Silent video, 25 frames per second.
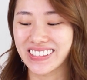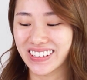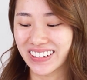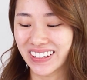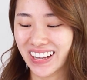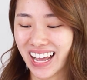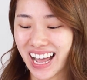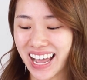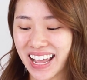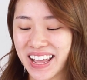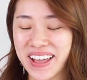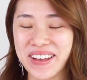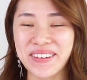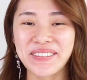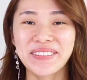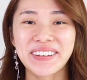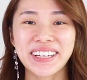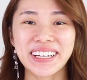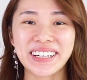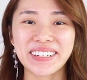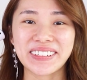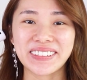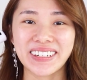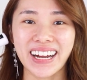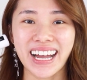so I have
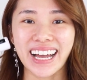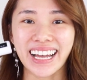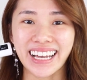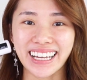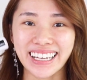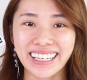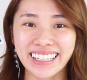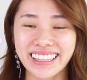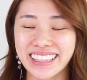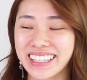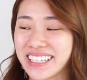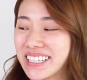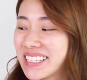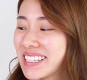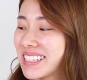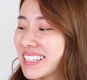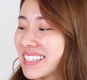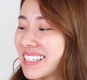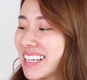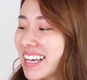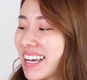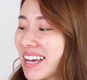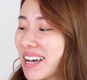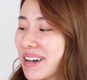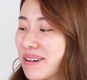here, right,
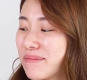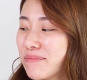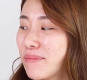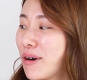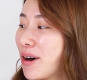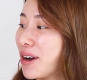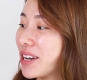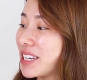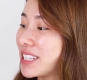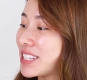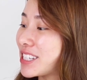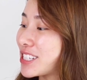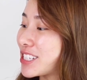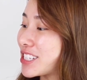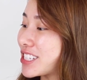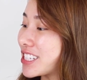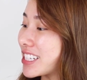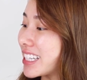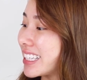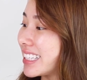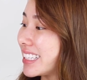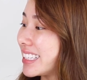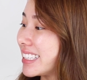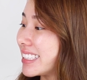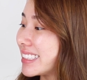this
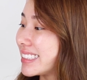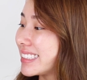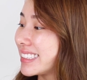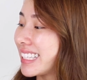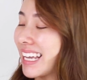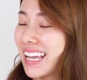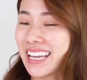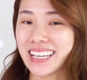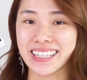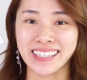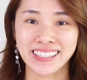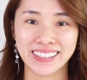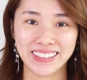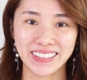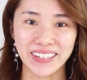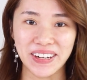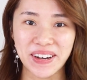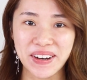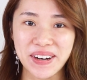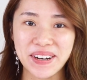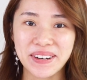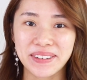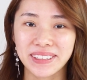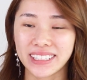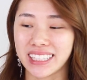moisture
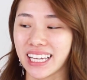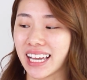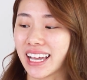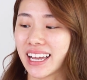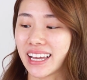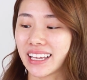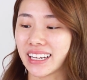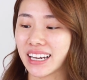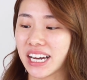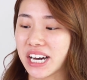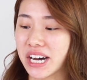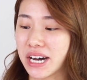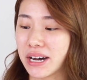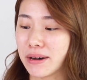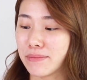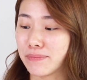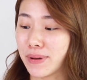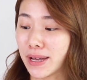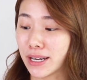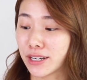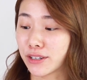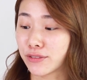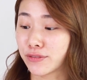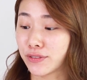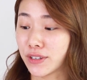tester that
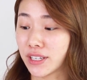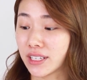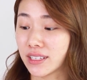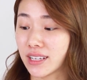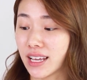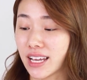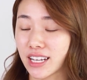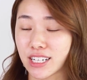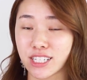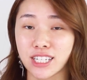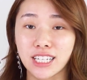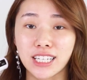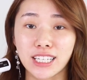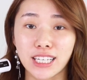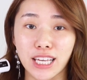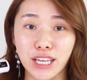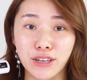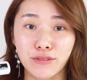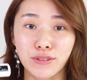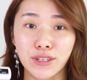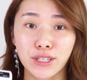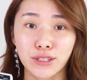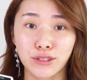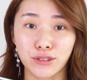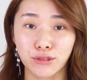Benefit actually
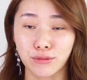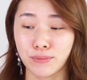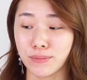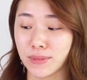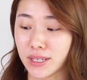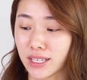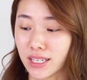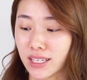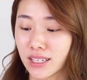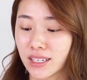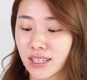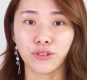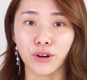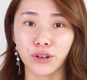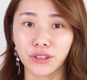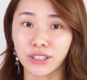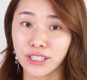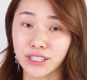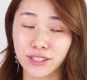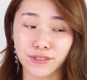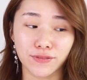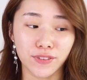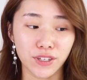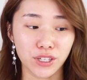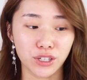gave it to me for
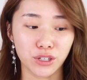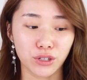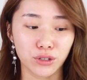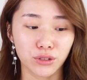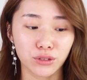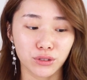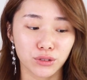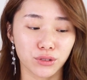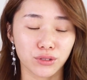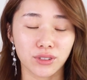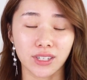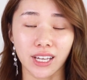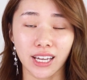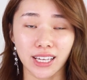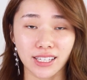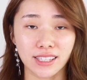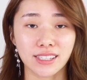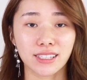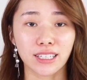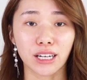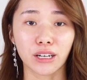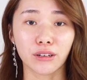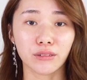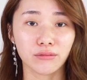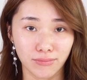this video to
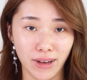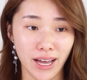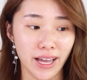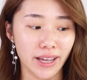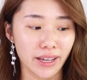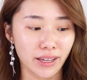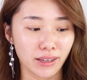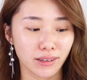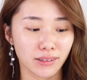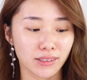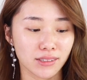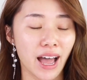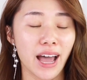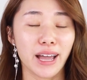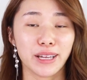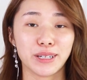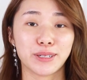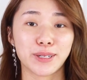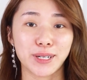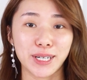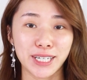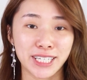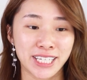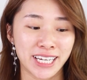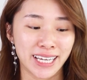test out my
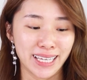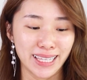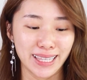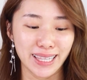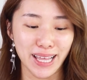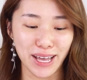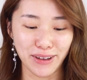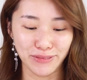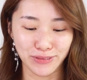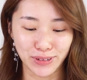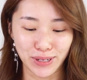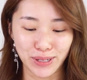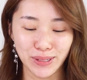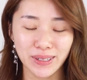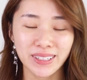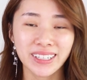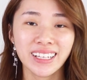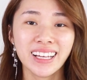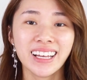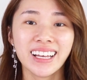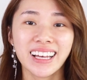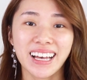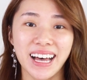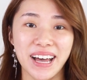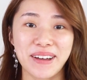hydration level.
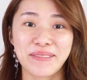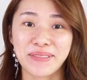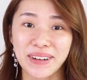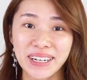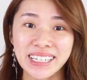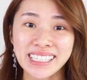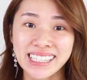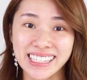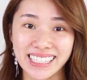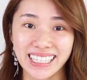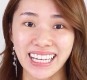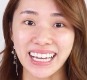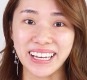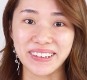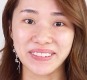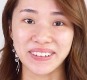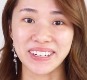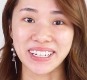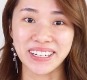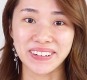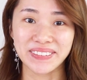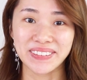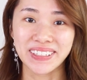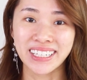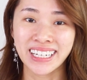I'm very scared
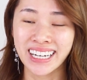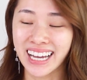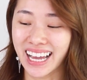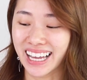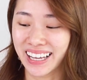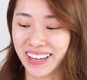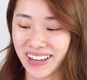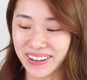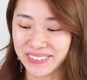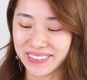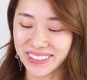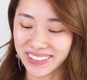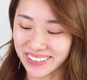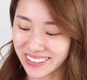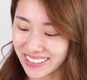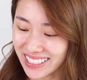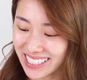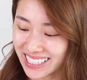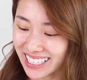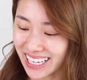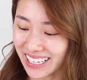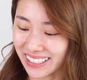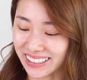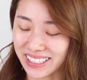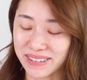whenever I have to do
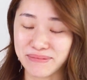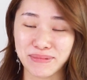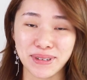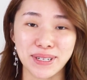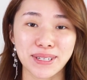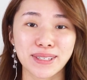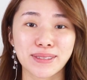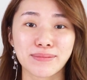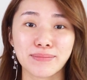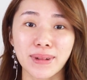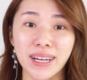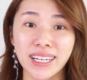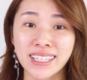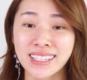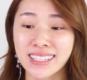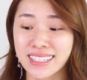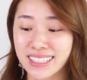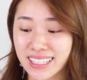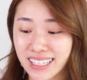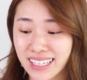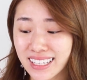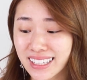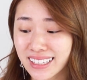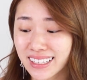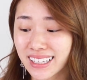this kind of thing because my
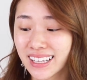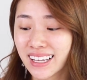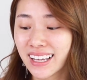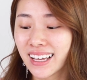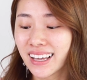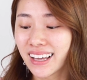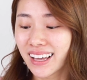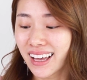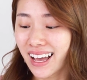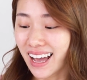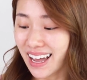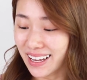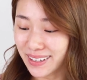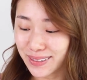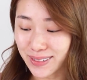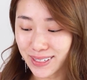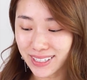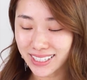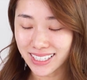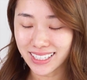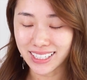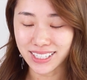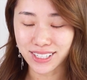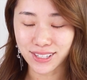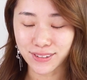skin
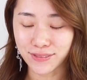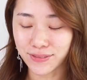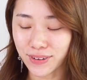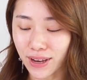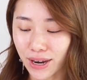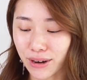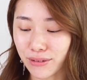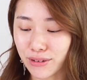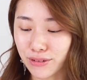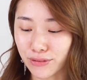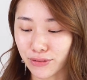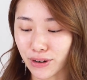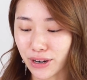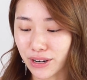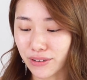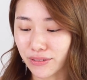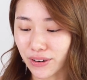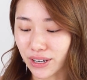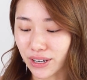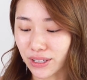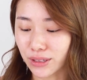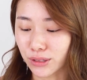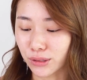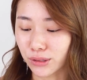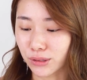hydration is very
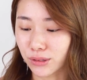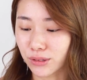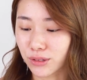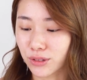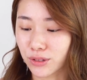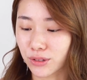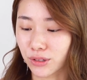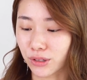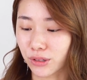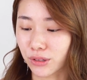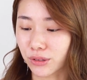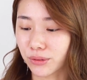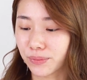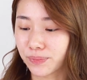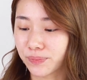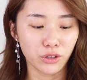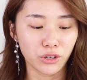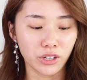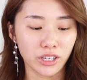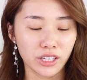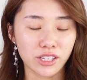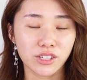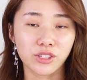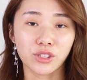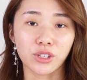low. So,
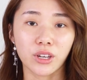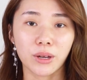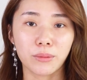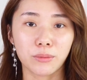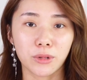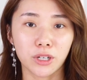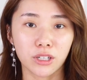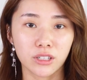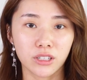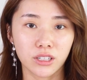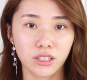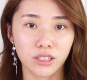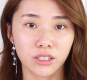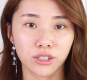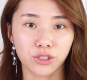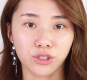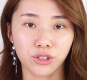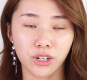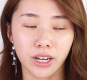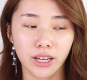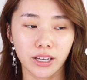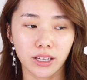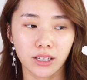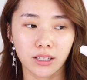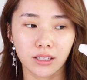okay, so I'm gonna
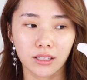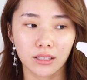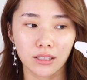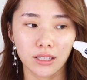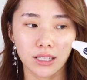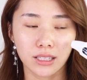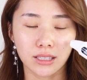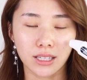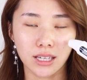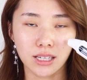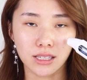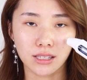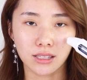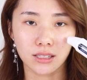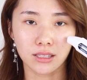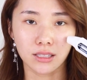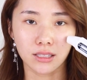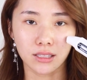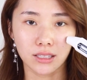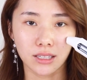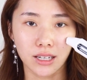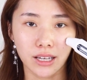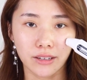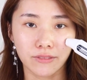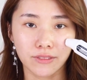try and test
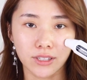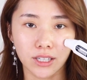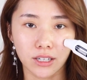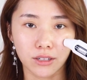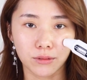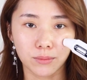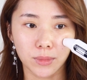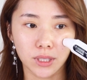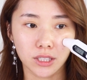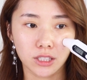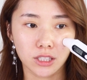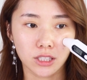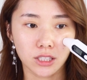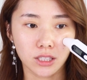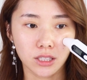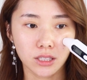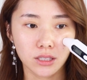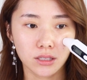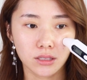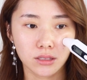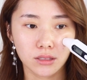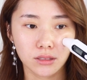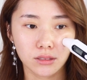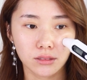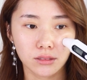the left side of my cheek.